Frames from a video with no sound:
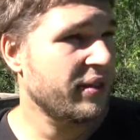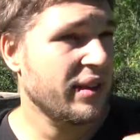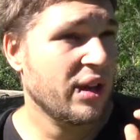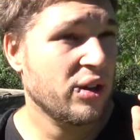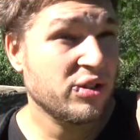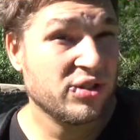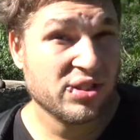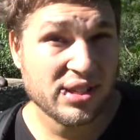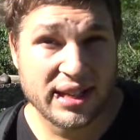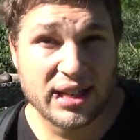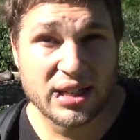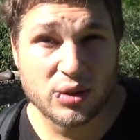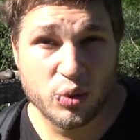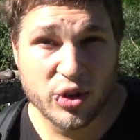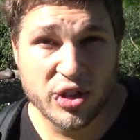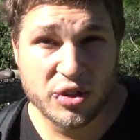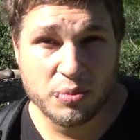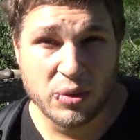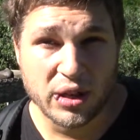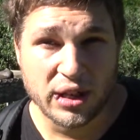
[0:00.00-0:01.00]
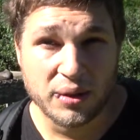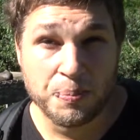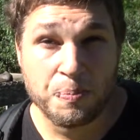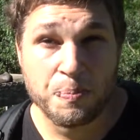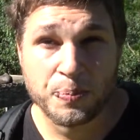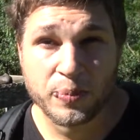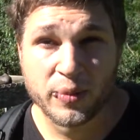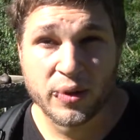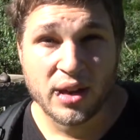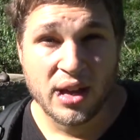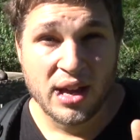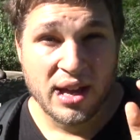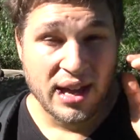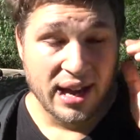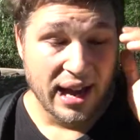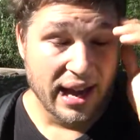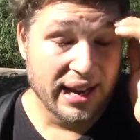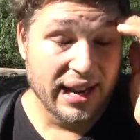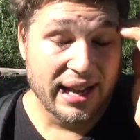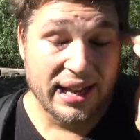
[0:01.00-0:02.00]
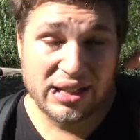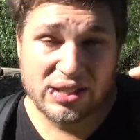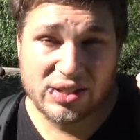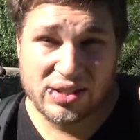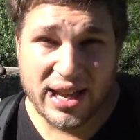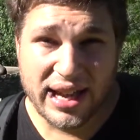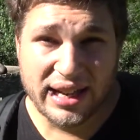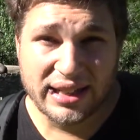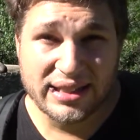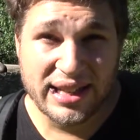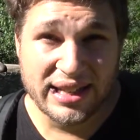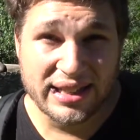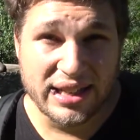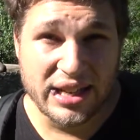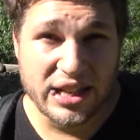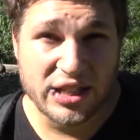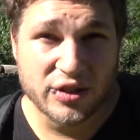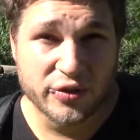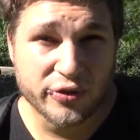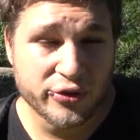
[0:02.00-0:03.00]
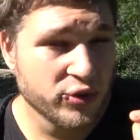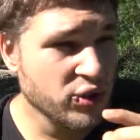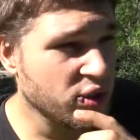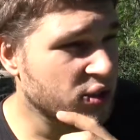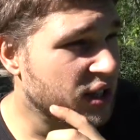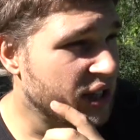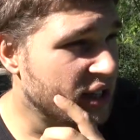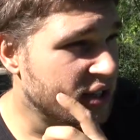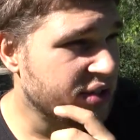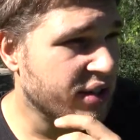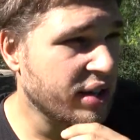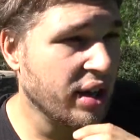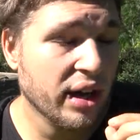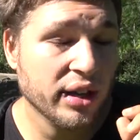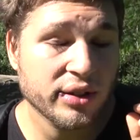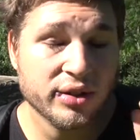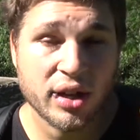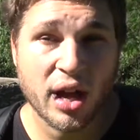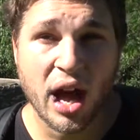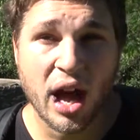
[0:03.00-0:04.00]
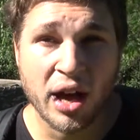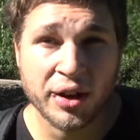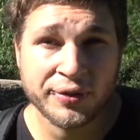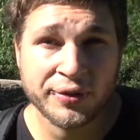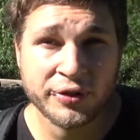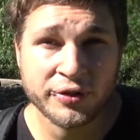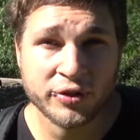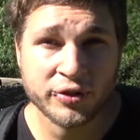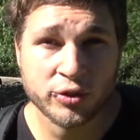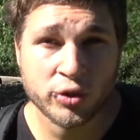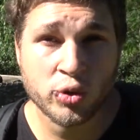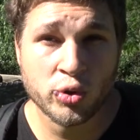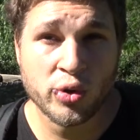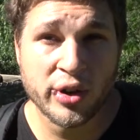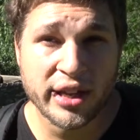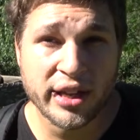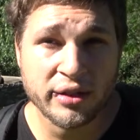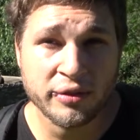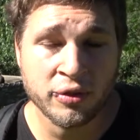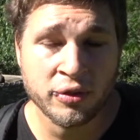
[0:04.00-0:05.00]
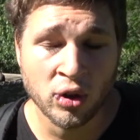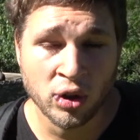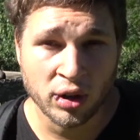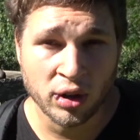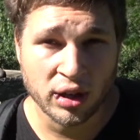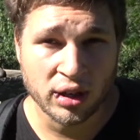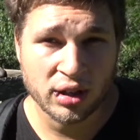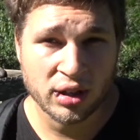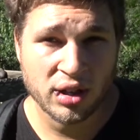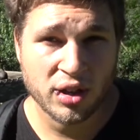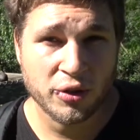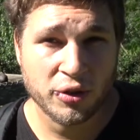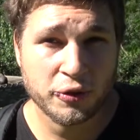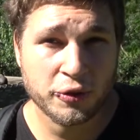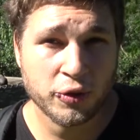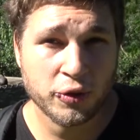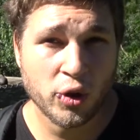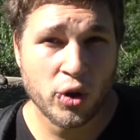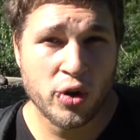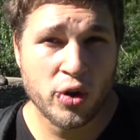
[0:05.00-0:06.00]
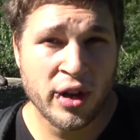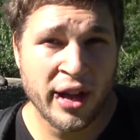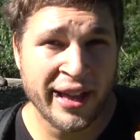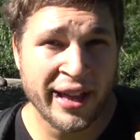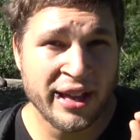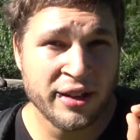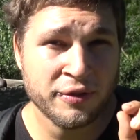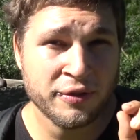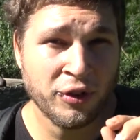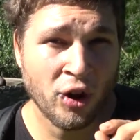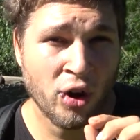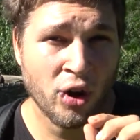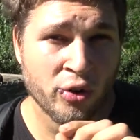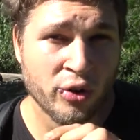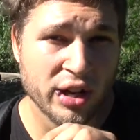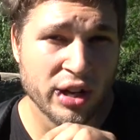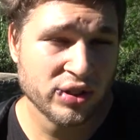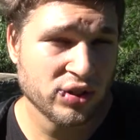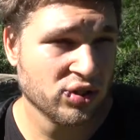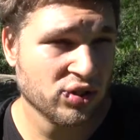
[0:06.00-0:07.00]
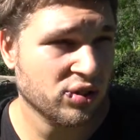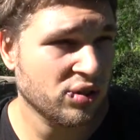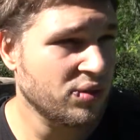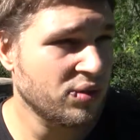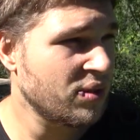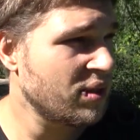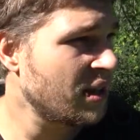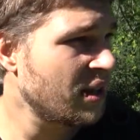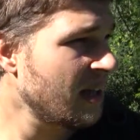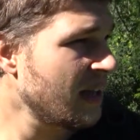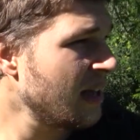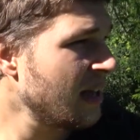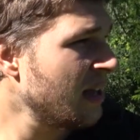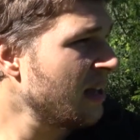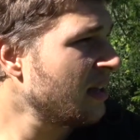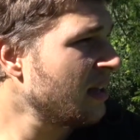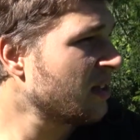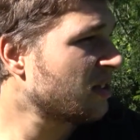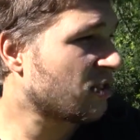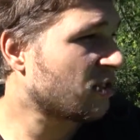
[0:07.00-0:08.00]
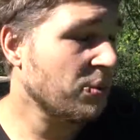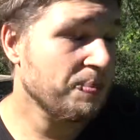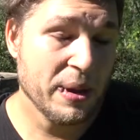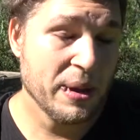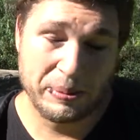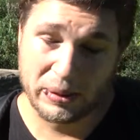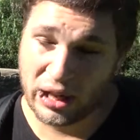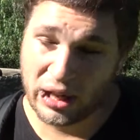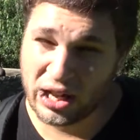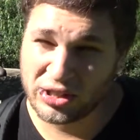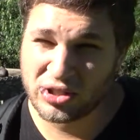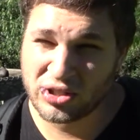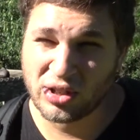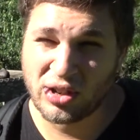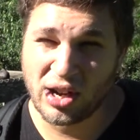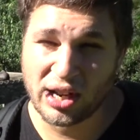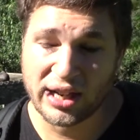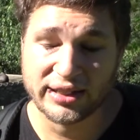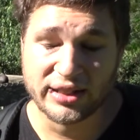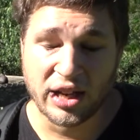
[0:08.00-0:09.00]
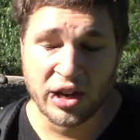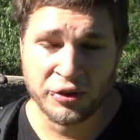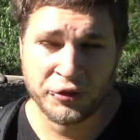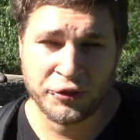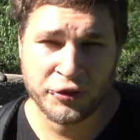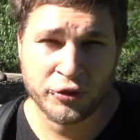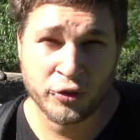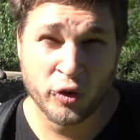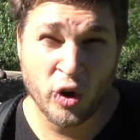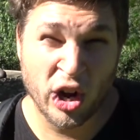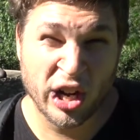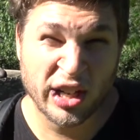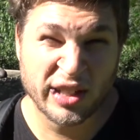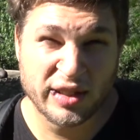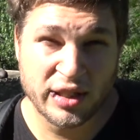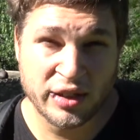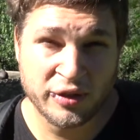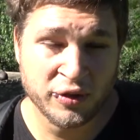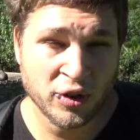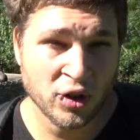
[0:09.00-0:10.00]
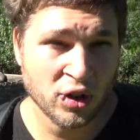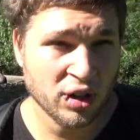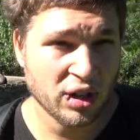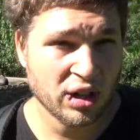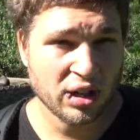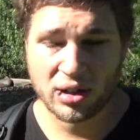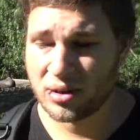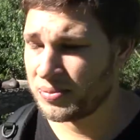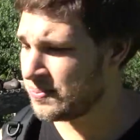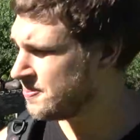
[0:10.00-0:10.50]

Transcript: Now say it with me. An insect that eats fruit is called a frugivore, frugivorous. Some people also call it a fructivore.